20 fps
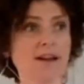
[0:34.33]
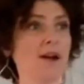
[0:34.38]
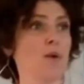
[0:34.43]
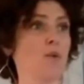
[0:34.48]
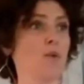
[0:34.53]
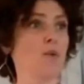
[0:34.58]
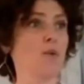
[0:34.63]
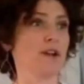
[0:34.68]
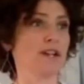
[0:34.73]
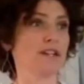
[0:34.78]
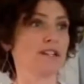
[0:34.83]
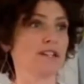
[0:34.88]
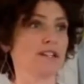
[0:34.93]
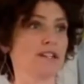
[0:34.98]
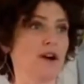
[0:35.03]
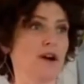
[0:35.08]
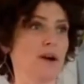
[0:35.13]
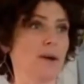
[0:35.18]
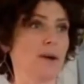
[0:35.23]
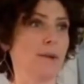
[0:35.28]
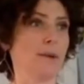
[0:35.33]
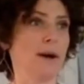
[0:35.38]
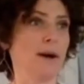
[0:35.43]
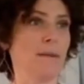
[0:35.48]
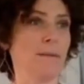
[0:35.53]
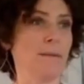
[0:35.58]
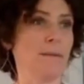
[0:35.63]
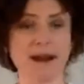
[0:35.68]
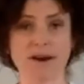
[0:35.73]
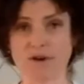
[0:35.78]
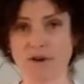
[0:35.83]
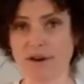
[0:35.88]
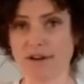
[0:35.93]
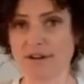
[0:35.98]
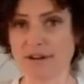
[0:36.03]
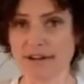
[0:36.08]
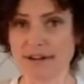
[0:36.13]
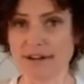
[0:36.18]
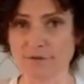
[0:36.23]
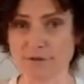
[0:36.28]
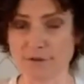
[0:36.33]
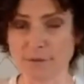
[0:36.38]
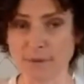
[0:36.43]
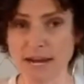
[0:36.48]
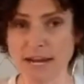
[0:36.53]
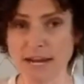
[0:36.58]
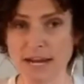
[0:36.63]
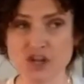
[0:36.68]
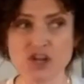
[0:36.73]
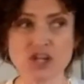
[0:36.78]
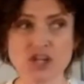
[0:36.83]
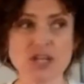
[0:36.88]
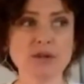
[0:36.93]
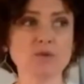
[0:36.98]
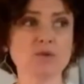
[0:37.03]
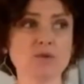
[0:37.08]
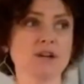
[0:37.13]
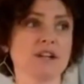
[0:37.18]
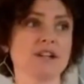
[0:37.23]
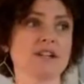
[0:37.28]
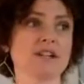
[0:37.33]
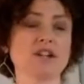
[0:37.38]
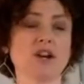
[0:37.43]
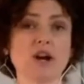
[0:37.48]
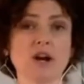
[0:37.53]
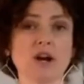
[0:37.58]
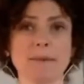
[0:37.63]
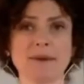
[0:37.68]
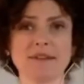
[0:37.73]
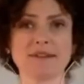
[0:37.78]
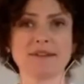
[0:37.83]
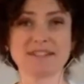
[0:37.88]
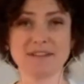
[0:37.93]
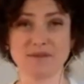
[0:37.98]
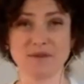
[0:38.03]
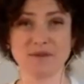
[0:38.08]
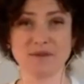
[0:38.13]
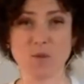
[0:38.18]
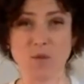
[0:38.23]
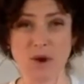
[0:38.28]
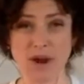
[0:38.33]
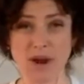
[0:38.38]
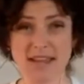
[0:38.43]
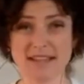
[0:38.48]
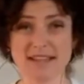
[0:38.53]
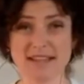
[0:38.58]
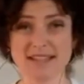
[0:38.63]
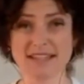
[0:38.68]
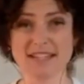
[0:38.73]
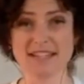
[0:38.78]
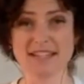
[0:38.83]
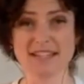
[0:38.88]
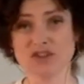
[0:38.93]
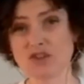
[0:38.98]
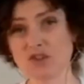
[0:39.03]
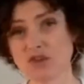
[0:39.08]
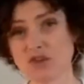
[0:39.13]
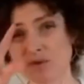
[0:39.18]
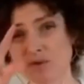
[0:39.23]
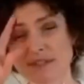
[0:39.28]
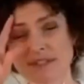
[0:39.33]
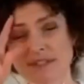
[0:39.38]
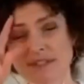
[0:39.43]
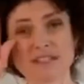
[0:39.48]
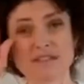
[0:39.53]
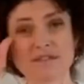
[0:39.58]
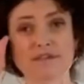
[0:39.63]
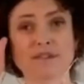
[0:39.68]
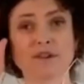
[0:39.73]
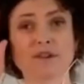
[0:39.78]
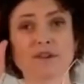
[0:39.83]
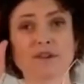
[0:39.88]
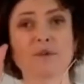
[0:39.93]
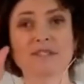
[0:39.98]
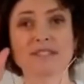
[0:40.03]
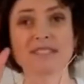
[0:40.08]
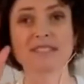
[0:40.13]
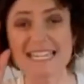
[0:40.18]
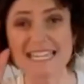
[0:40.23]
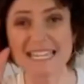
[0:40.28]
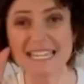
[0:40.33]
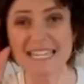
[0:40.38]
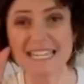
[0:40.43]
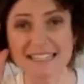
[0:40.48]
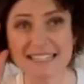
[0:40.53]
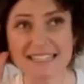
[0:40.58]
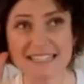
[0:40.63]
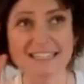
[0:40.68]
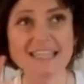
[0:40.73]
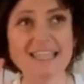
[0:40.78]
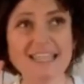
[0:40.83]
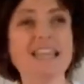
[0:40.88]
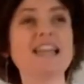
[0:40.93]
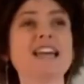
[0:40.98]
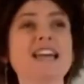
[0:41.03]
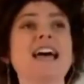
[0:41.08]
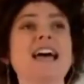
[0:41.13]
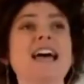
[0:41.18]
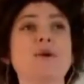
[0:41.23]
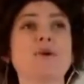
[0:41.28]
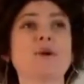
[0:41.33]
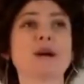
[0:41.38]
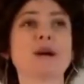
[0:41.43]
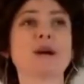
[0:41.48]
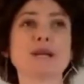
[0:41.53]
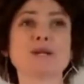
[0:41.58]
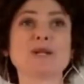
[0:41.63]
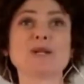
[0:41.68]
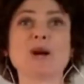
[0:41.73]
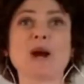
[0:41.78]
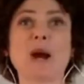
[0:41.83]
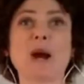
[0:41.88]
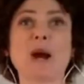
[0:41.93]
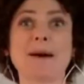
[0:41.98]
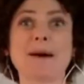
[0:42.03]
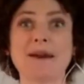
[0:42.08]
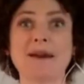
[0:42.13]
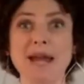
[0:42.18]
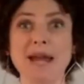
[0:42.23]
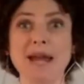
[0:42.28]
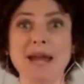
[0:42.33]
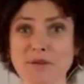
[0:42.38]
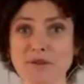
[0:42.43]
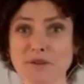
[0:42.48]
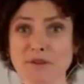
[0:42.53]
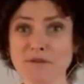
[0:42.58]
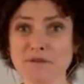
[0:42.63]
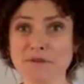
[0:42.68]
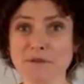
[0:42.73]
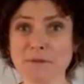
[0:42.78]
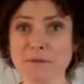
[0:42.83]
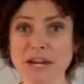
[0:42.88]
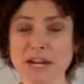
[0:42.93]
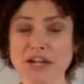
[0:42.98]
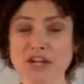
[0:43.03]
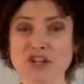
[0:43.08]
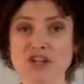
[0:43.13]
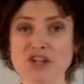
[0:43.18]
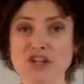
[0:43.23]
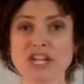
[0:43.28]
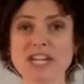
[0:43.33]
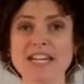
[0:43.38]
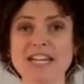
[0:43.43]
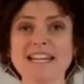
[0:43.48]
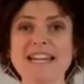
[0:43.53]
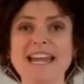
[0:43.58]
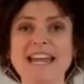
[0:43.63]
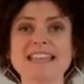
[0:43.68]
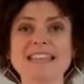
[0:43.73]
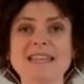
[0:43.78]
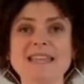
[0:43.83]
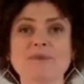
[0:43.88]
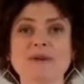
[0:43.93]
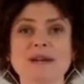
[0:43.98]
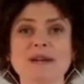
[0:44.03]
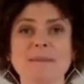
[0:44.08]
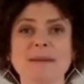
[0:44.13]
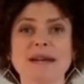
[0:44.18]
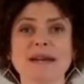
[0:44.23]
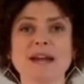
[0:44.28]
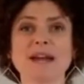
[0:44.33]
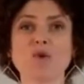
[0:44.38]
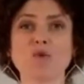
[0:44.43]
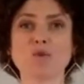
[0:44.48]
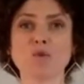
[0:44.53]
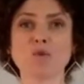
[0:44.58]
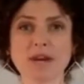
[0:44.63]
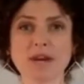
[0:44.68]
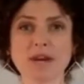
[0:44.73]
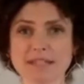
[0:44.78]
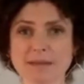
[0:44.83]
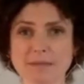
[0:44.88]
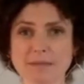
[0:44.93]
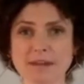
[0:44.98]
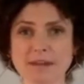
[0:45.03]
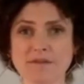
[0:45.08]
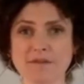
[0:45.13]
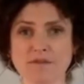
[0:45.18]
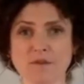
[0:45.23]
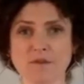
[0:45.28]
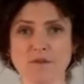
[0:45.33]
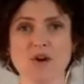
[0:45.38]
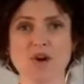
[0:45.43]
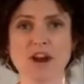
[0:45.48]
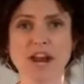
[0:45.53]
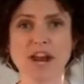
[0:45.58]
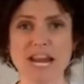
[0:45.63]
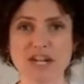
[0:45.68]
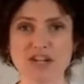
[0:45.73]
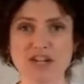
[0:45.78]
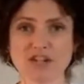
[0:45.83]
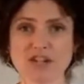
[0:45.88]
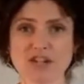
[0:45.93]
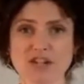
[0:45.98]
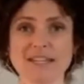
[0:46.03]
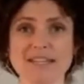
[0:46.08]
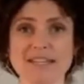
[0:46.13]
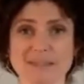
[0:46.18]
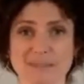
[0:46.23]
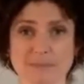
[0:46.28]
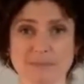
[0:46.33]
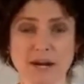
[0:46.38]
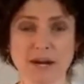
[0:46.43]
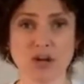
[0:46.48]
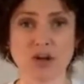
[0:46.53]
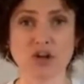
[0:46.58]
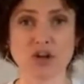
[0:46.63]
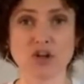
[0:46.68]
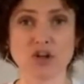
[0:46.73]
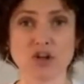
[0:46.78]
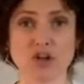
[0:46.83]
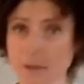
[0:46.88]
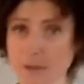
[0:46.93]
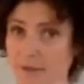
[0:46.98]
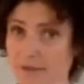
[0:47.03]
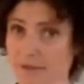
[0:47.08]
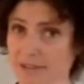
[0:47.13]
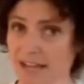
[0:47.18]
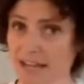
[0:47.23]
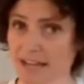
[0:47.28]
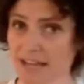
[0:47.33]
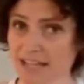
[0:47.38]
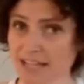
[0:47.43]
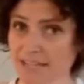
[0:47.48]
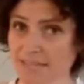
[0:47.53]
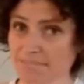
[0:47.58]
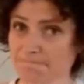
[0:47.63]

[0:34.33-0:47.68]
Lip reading: We're going to talk about background information. We're going to talk about different ways that it's used in different cuisines. We're going to talk about health information, and then we're going to make a recipe for Asian-inspired cucumber salad